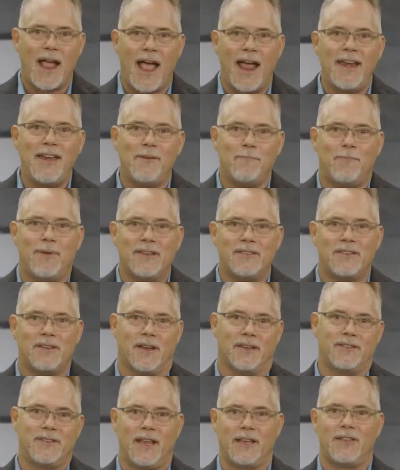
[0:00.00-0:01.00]
kind of
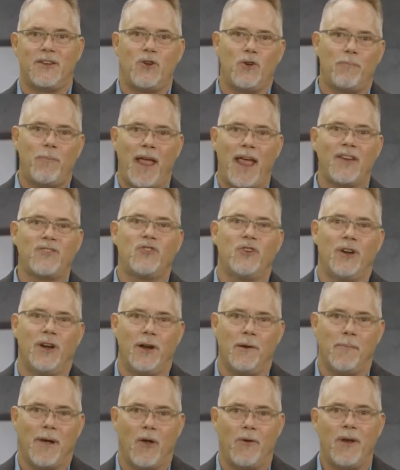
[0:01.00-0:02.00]
business that you're
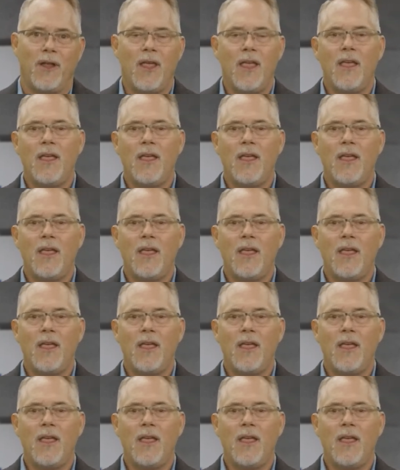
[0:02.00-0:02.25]
passionate about?